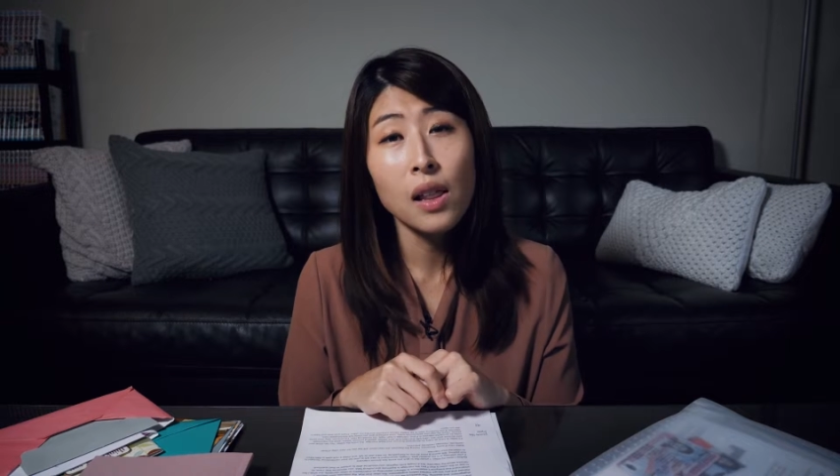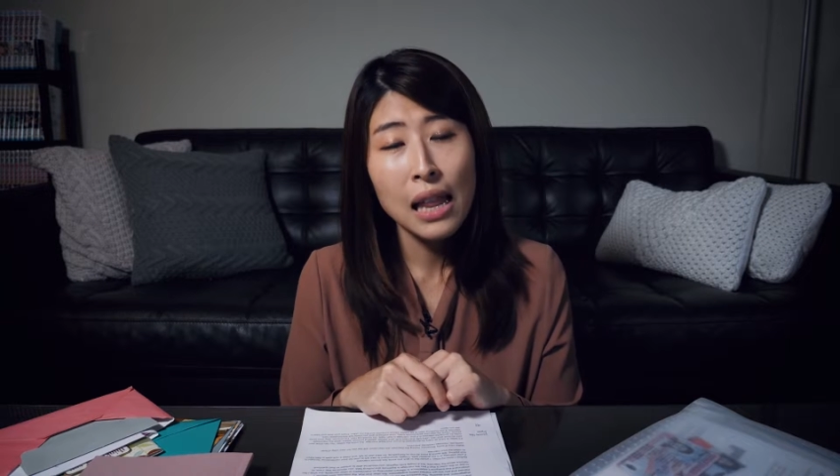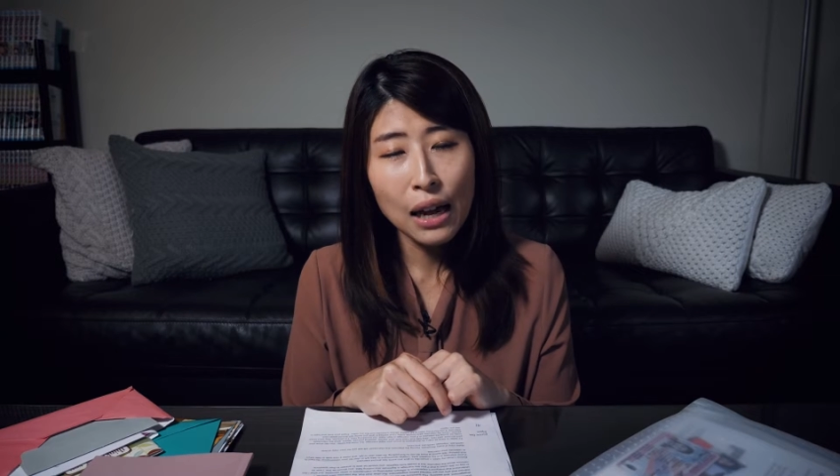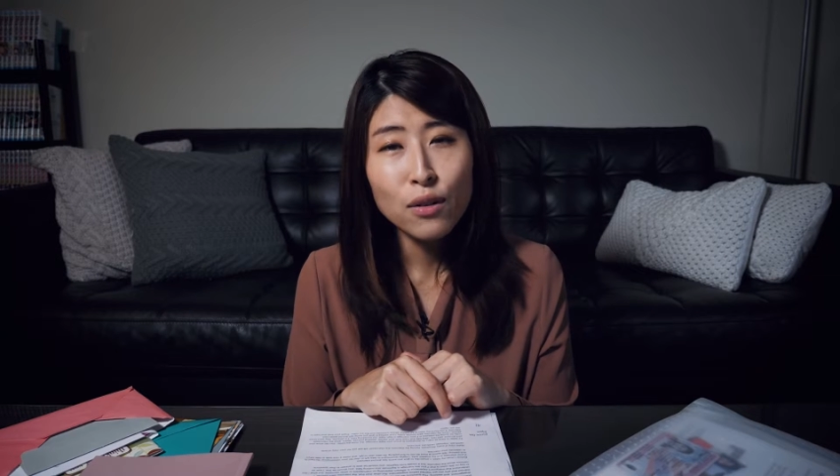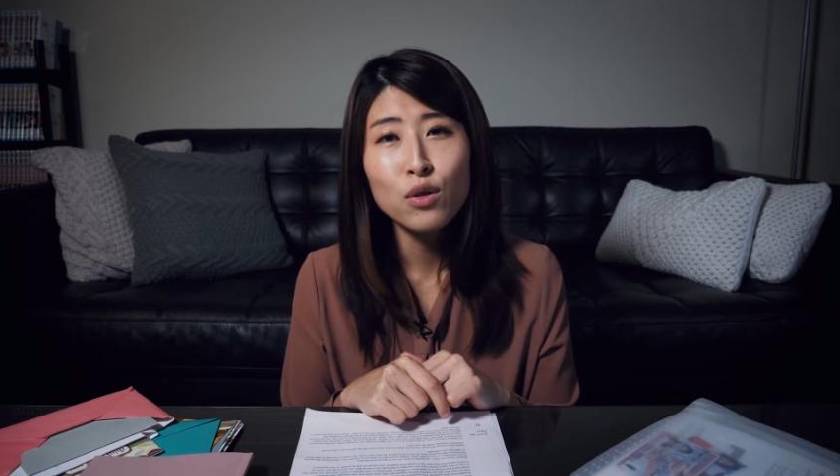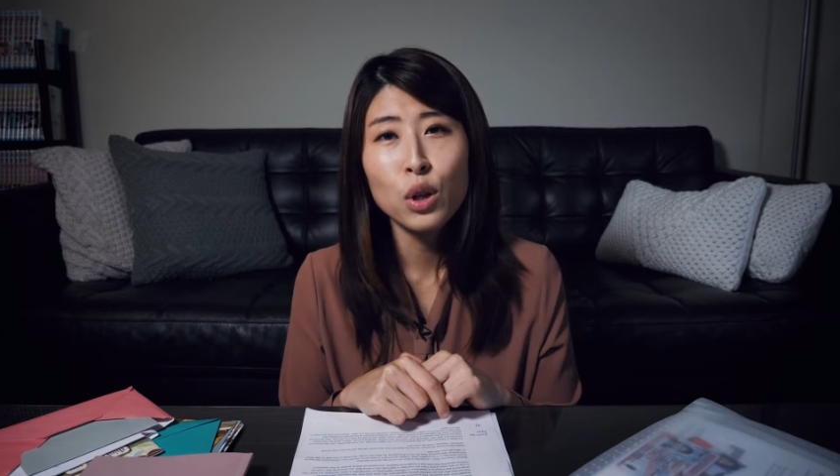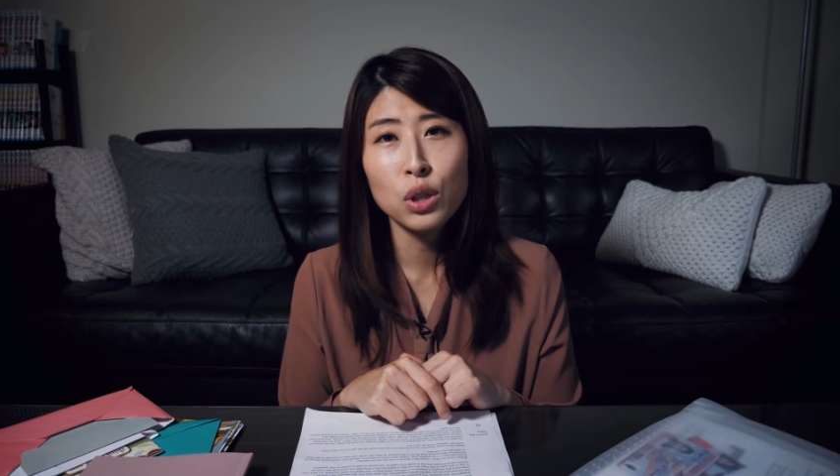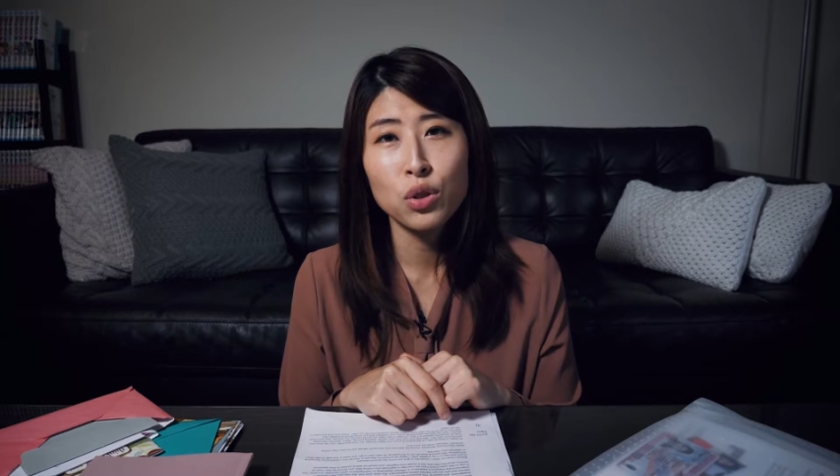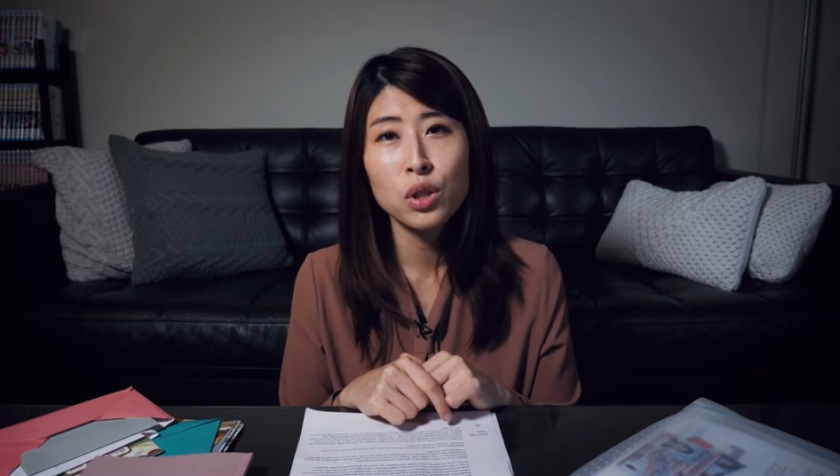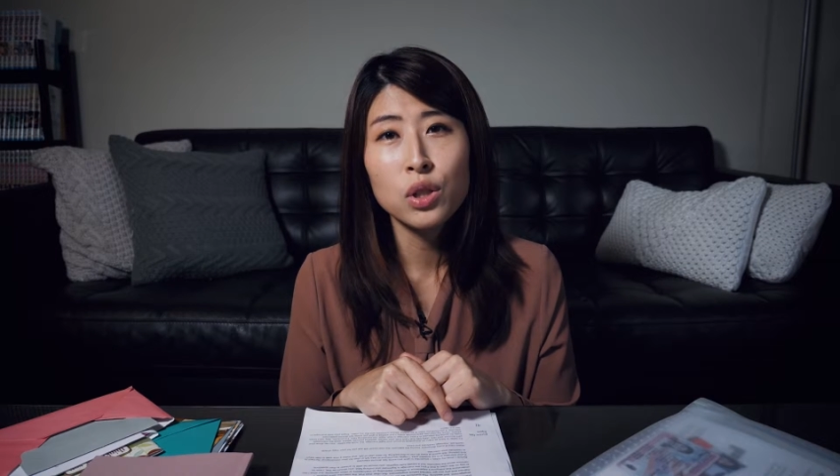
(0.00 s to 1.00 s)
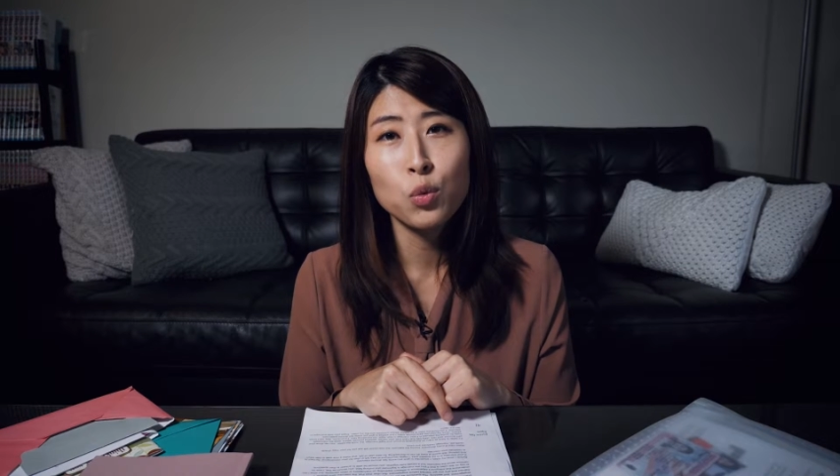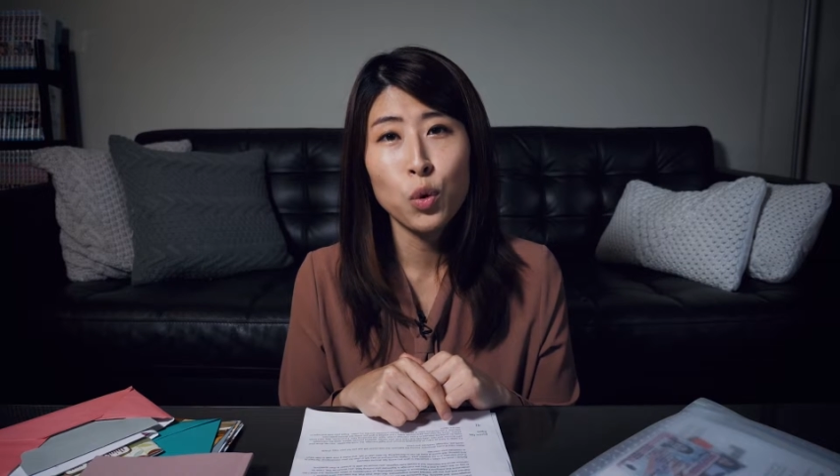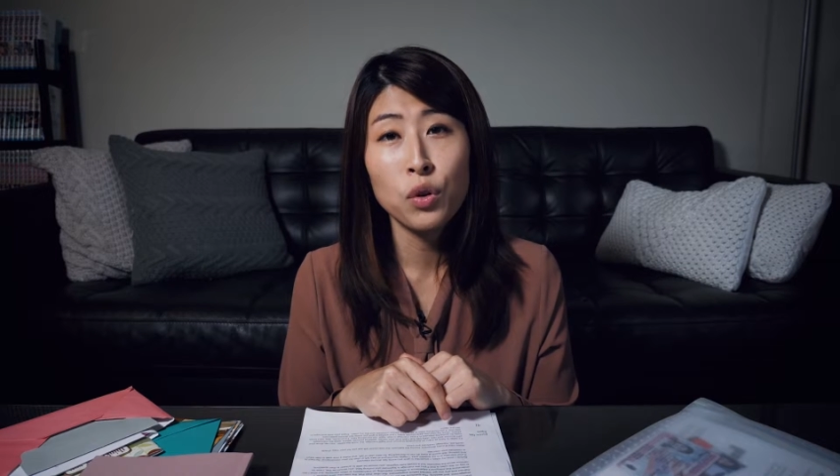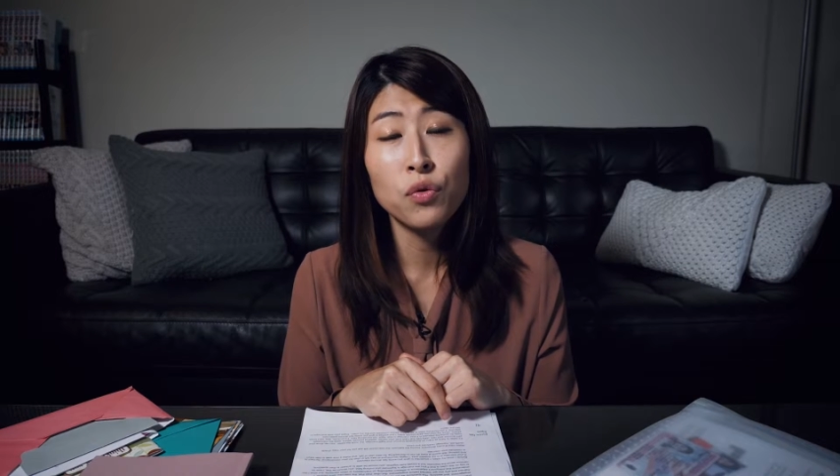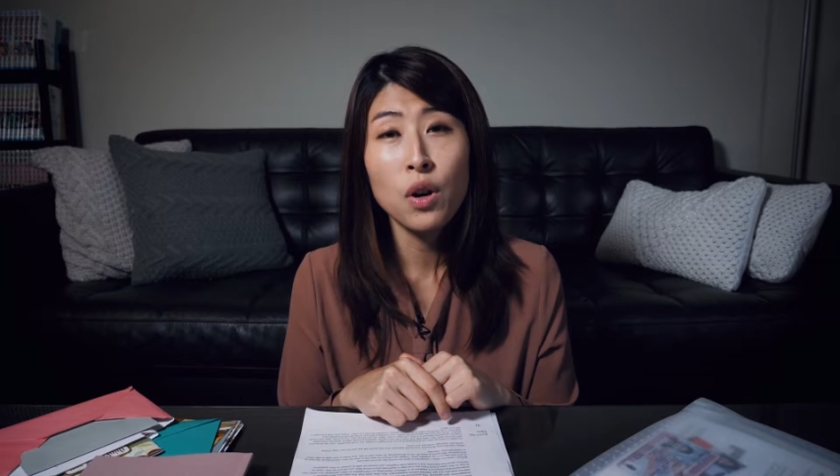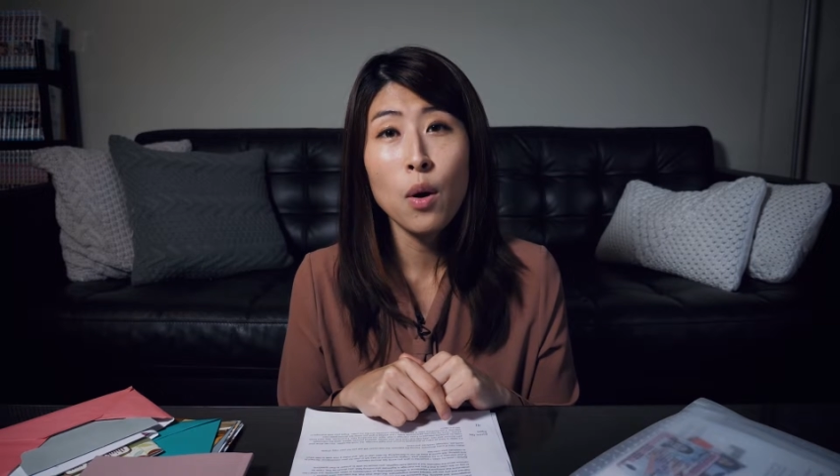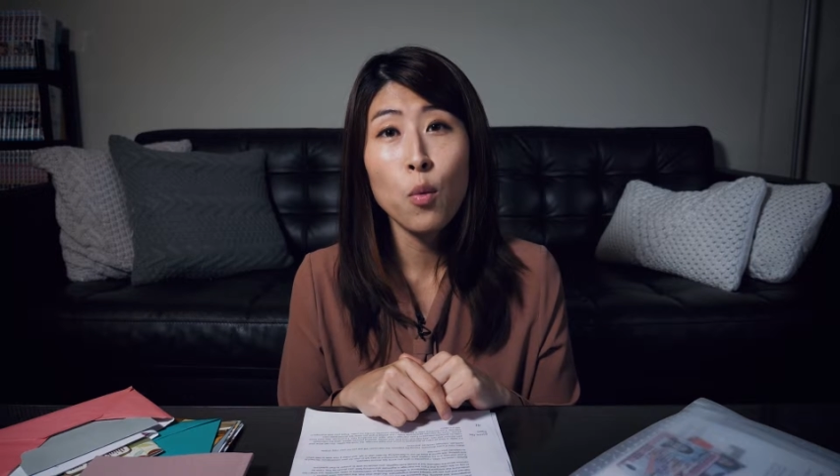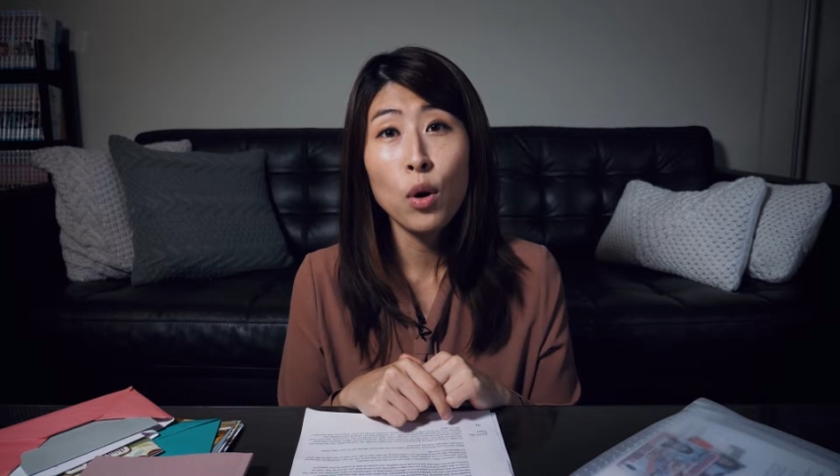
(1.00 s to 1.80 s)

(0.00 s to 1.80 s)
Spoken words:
A lot of questions were from